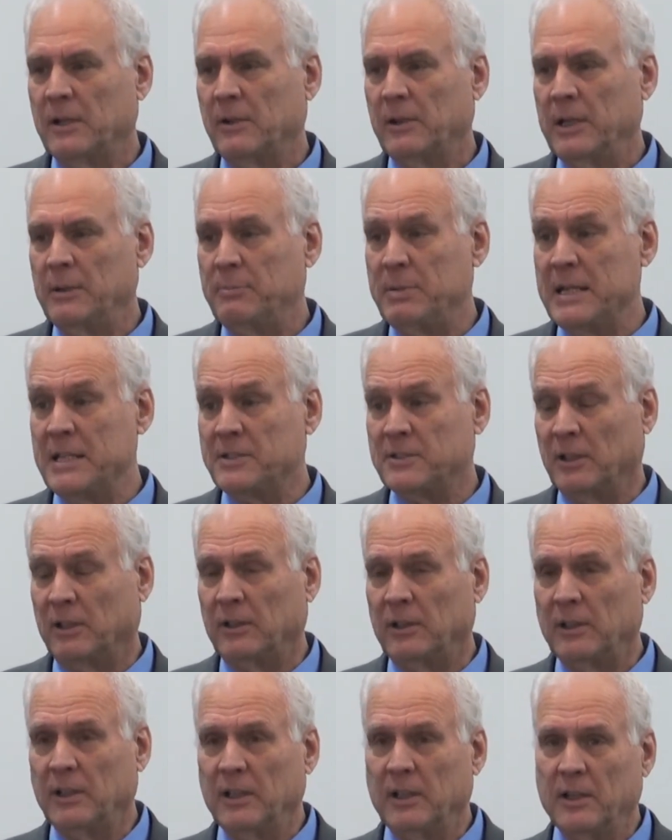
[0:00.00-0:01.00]

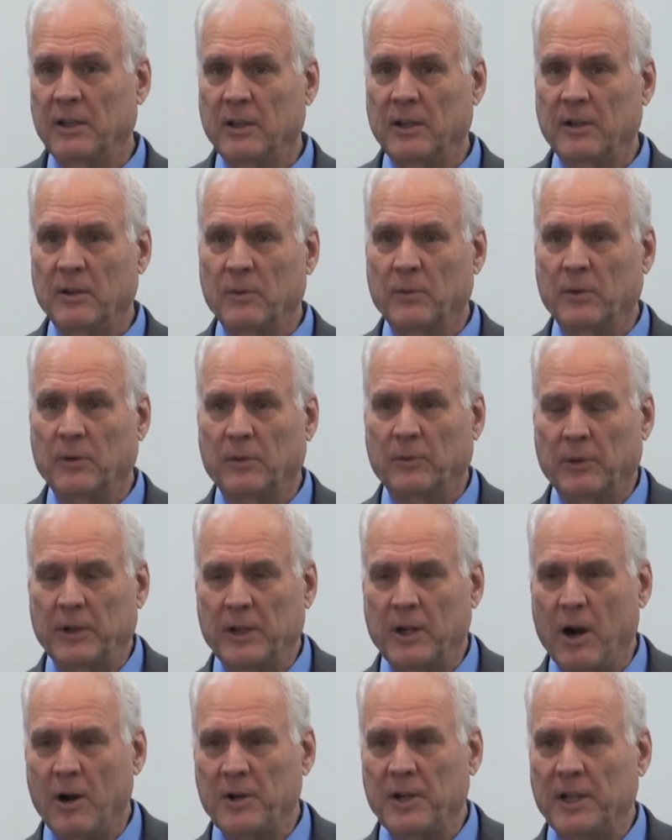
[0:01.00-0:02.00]
epistle
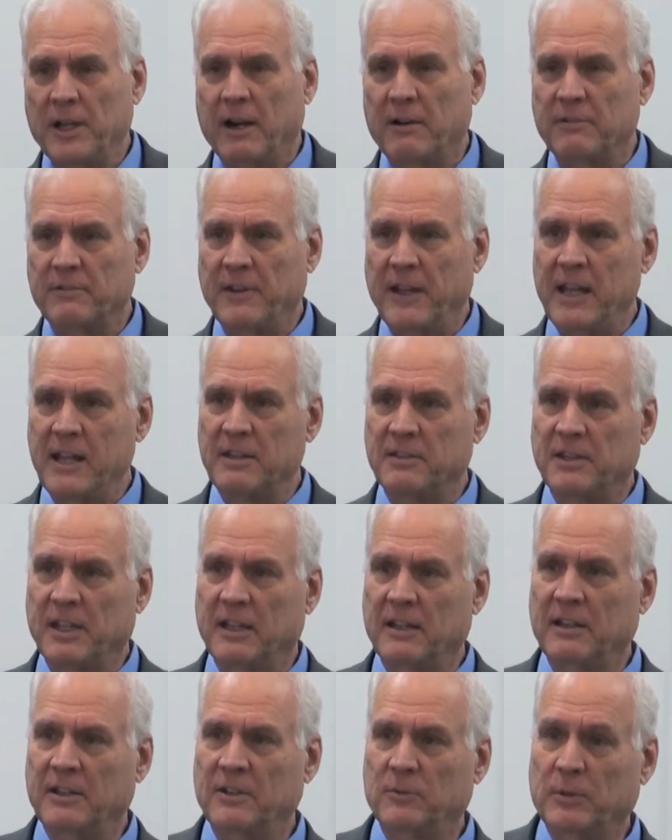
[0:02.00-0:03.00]
regarding our faith
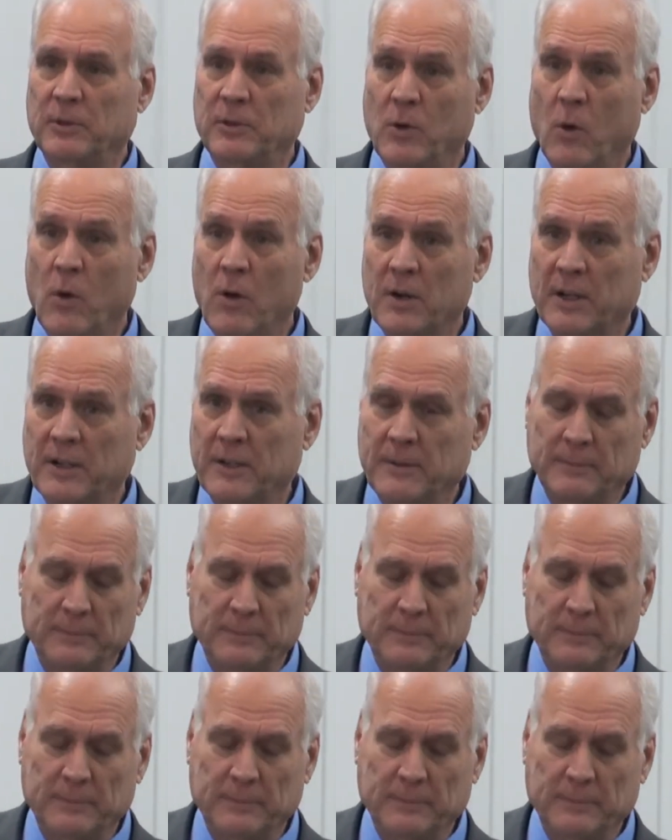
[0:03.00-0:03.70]
that is recorded,